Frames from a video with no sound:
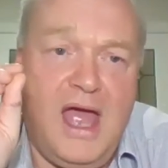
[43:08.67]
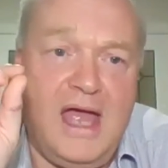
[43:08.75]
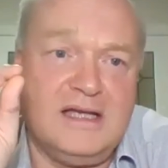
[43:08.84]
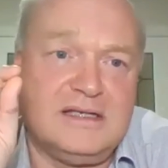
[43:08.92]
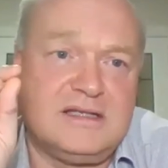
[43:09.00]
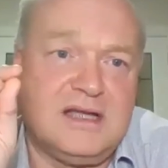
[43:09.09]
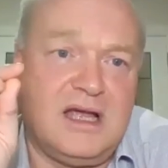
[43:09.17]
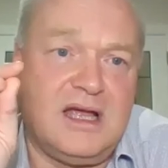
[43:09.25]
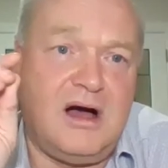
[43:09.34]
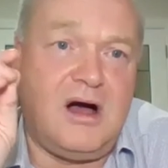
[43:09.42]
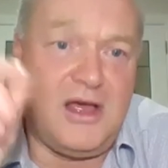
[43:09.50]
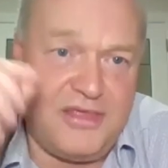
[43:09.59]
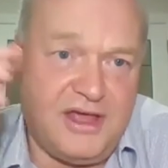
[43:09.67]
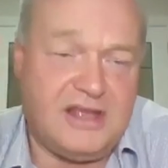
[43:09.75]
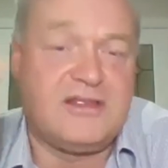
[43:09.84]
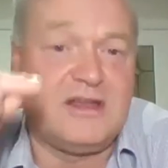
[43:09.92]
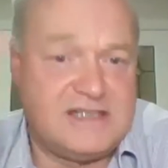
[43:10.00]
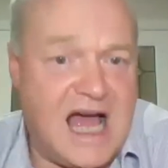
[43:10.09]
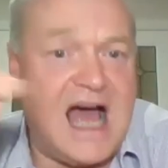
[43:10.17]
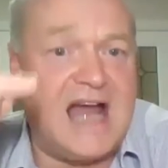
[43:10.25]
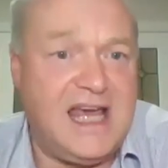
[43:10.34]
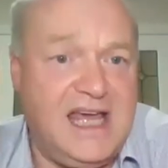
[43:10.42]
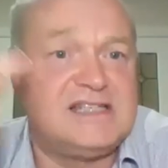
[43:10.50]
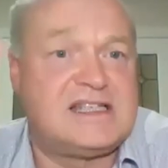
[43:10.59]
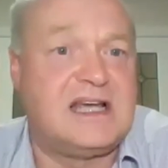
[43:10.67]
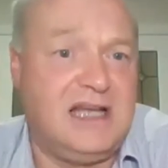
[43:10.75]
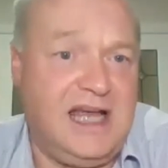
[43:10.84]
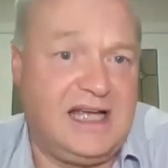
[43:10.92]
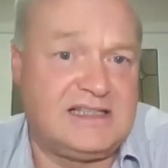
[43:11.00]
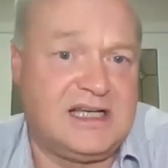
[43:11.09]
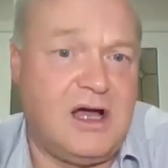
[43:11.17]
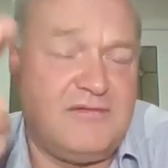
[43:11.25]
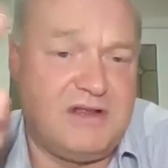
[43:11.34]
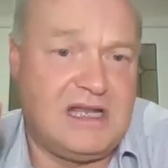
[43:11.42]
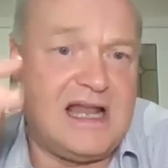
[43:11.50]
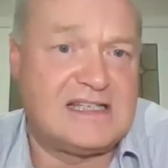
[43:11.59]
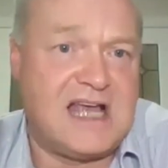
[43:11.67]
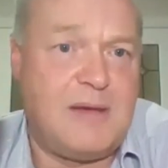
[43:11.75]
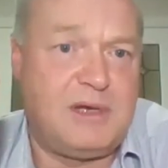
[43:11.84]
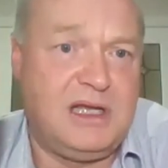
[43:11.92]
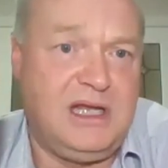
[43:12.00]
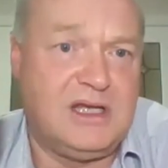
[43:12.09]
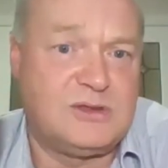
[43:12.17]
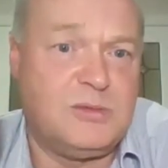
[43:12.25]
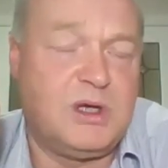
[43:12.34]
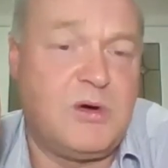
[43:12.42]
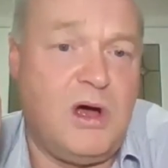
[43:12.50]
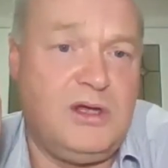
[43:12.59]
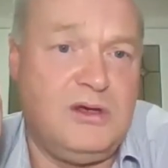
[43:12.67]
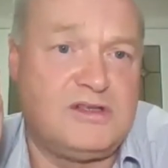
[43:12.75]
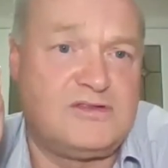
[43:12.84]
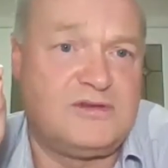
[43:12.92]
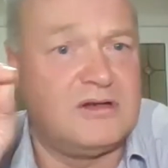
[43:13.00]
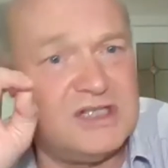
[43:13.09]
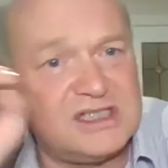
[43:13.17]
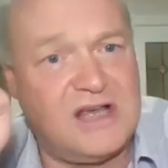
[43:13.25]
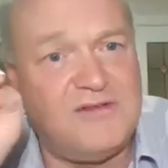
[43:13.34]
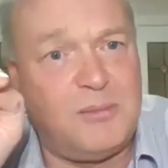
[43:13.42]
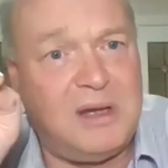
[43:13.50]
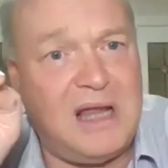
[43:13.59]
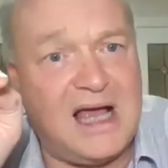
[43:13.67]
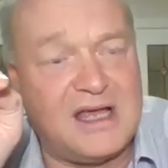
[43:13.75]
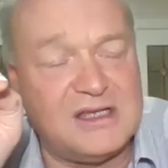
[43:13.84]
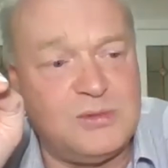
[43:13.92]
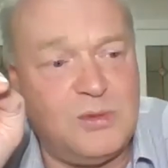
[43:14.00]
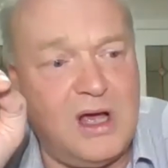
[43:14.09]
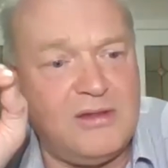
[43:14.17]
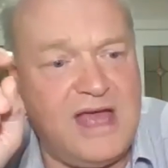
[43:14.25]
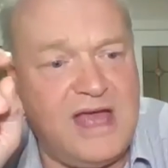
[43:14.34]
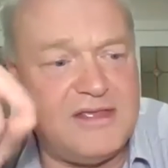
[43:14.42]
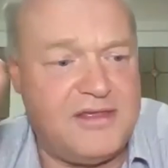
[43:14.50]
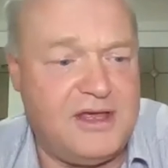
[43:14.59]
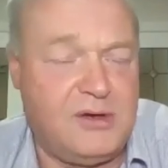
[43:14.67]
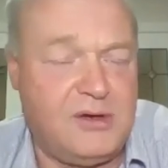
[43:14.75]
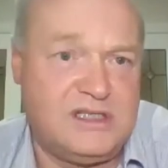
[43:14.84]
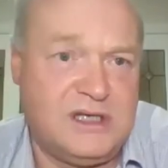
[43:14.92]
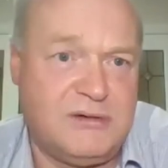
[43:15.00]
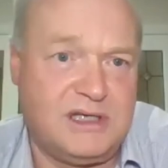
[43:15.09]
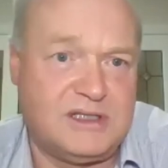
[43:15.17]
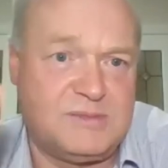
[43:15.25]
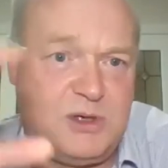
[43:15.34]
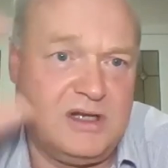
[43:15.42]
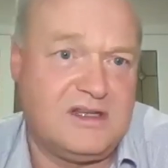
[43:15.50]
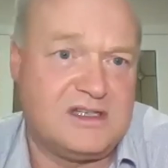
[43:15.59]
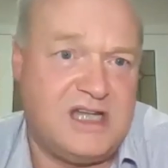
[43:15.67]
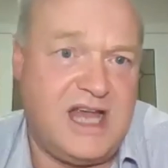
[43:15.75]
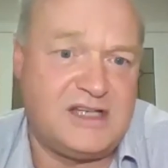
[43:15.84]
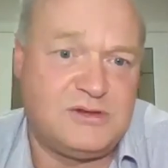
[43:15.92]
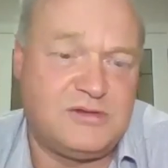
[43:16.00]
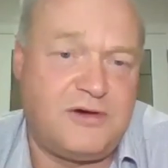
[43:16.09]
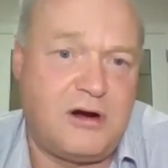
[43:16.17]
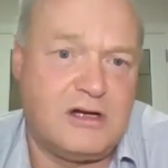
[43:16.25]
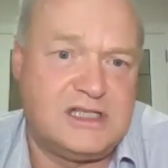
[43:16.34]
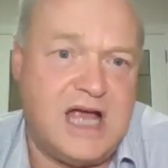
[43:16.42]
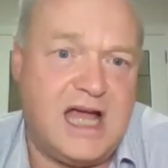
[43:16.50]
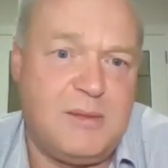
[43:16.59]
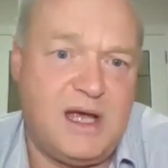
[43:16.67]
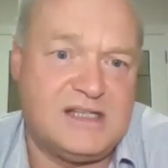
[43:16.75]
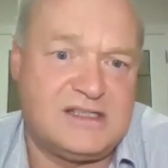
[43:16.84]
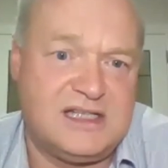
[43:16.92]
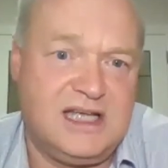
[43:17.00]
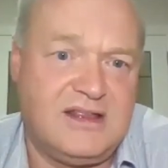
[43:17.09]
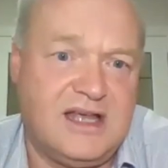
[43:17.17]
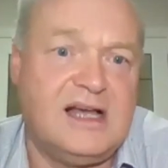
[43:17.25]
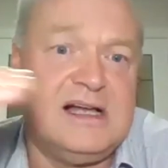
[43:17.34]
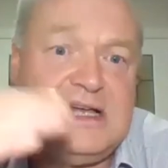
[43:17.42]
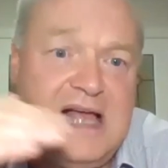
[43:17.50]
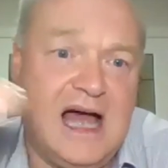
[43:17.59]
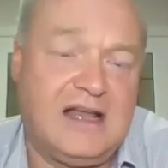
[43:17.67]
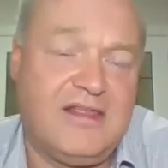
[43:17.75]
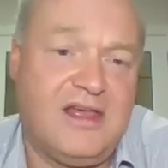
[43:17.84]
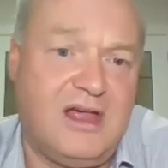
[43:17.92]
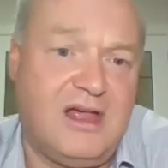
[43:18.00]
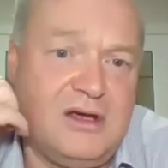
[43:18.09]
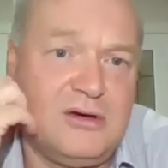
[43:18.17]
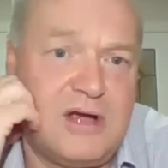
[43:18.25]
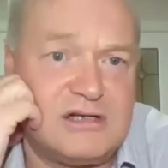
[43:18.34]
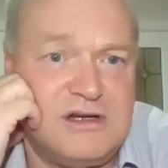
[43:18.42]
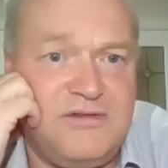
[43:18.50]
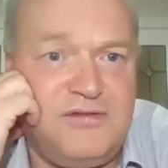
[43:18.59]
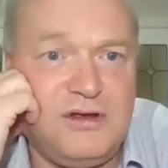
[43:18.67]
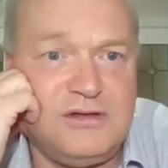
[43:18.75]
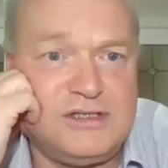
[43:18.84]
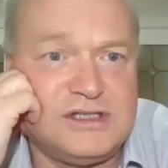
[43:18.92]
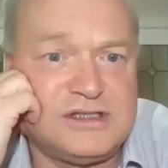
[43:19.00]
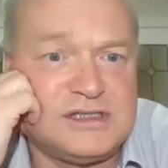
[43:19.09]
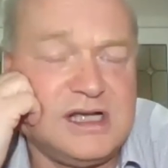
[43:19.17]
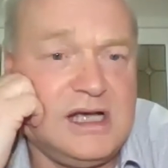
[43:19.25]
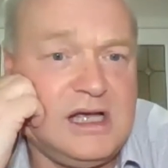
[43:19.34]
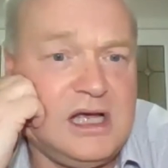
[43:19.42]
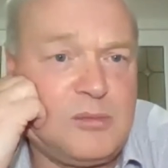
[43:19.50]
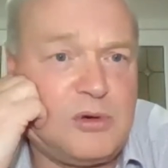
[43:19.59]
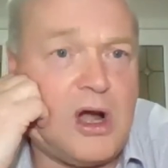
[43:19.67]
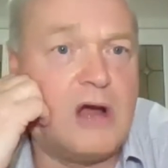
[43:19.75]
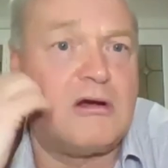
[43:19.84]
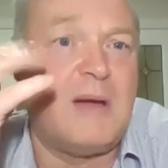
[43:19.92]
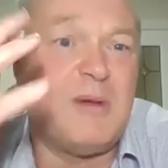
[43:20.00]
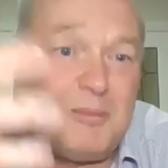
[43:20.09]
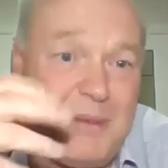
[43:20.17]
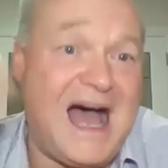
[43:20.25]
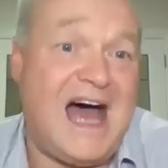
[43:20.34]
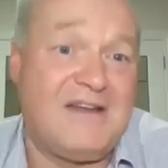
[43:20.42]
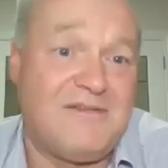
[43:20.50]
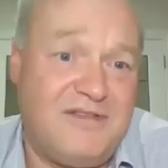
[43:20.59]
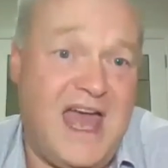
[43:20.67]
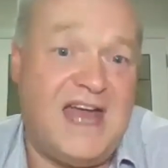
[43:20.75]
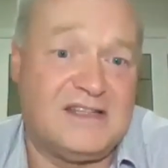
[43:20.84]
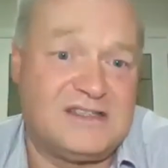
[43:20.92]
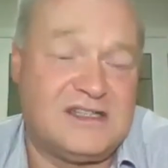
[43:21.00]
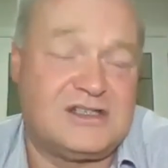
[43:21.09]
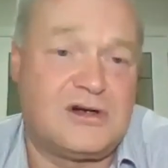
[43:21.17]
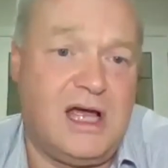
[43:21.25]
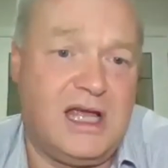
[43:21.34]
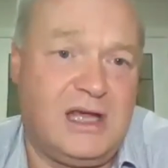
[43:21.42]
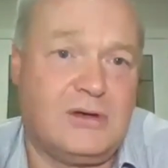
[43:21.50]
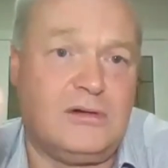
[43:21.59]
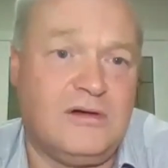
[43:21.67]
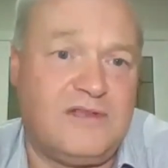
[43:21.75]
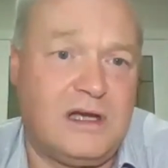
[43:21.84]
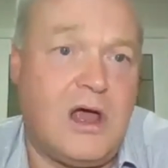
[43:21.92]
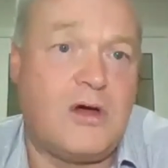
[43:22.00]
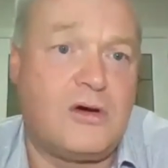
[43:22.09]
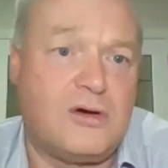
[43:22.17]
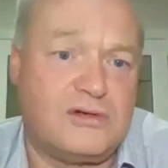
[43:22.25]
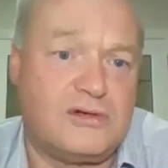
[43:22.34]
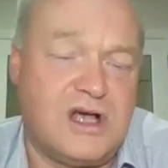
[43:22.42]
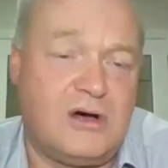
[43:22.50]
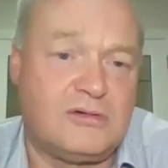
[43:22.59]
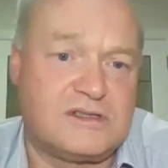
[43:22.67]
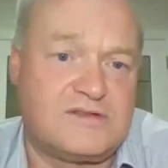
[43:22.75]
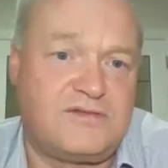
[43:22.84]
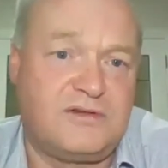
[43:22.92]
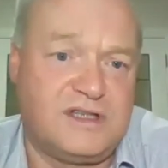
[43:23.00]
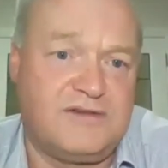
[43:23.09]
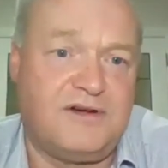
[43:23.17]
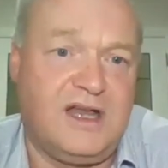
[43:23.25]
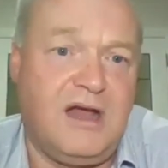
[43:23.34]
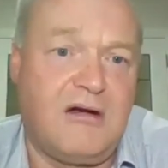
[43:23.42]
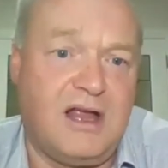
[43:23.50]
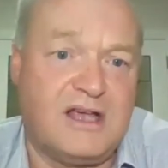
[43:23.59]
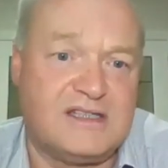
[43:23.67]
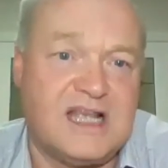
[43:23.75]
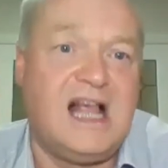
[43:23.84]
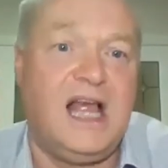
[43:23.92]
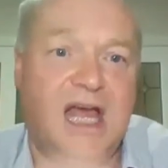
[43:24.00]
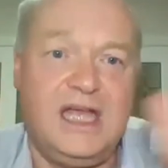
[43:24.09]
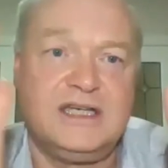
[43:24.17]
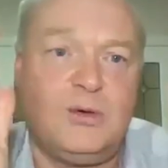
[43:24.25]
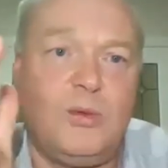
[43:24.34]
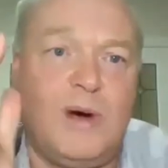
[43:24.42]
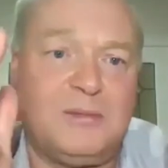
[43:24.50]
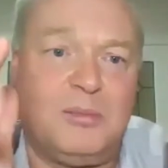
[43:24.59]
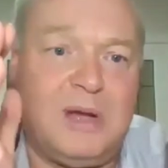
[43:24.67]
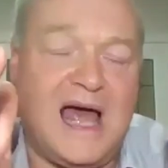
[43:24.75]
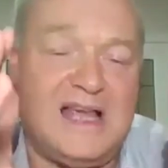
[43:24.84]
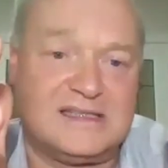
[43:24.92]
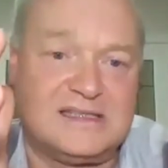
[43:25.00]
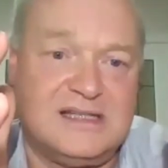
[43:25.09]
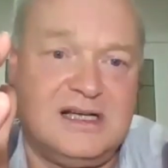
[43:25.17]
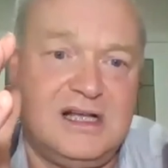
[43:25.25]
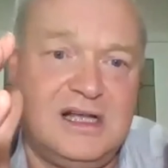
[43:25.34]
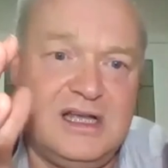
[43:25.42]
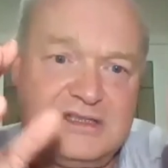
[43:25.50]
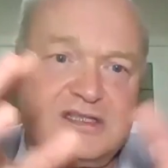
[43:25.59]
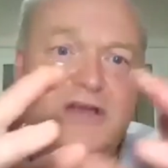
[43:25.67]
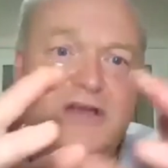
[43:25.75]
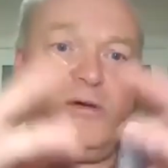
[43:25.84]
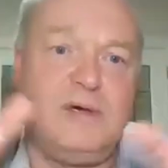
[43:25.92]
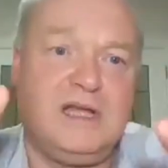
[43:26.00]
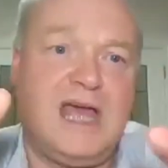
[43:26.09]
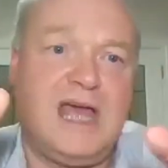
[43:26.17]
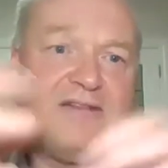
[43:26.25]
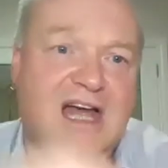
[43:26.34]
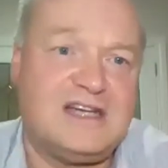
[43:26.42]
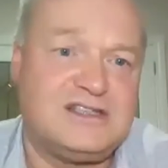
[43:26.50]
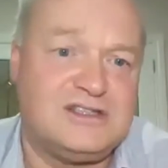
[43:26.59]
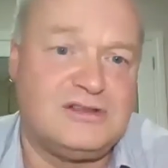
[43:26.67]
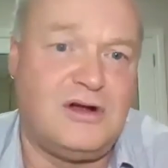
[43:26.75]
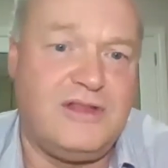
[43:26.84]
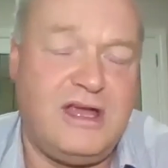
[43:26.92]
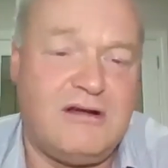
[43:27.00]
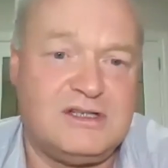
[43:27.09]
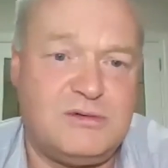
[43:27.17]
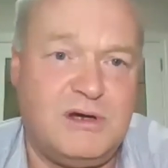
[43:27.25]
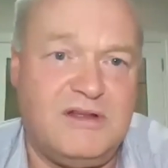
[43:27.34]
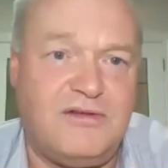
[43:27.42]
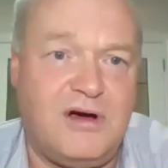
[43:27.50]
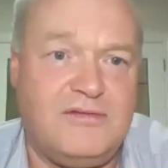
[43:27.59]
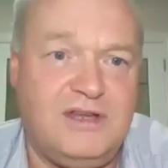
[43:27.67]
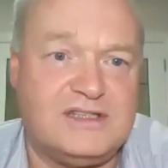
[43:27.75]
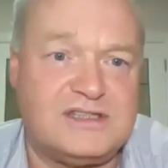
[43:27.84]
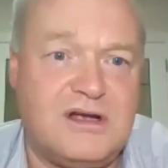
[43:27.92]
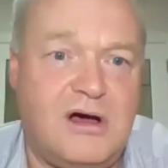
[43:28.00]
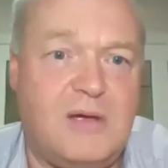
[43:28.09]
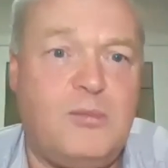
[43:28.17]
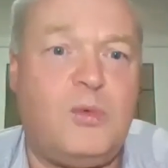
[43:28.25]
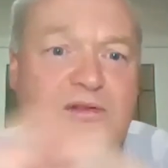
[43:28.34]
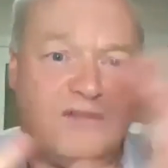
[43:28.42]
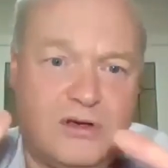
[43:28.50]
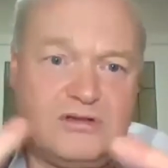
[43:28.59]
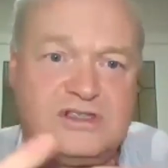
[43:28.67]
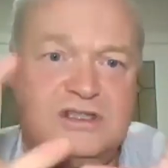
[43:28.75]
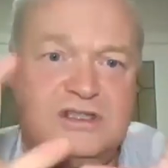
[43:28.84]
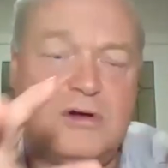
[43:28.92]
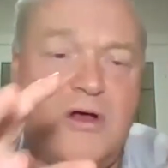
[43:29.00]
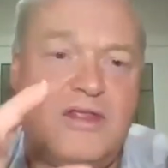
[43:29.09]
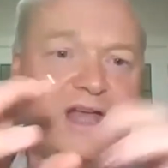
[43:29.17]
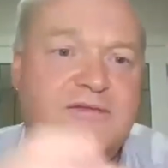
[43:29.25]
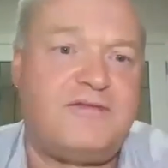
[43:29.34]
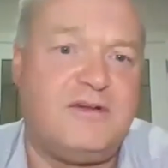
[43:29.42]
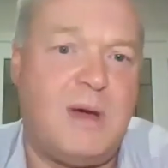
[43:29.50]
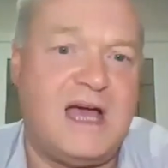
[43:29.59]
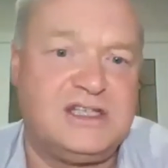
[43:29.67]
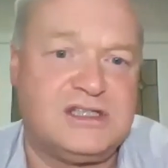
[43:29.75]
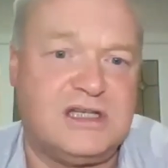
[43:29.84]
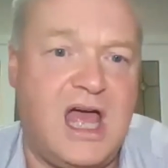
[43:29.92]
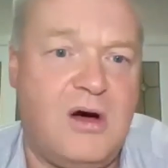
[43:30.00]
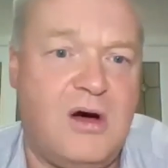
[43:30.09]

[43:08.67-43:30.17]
And I think the data he's collecting over the last couple of years will be quite useful. I'll just give a plug as well. The other thing we're doing is putting this National Forage Database together under the Hill Country Futures program. And part of that is to try and get all of the local results for different areas into one place, so that when Gavin Usher's not there in 25 years' time, we've still got that information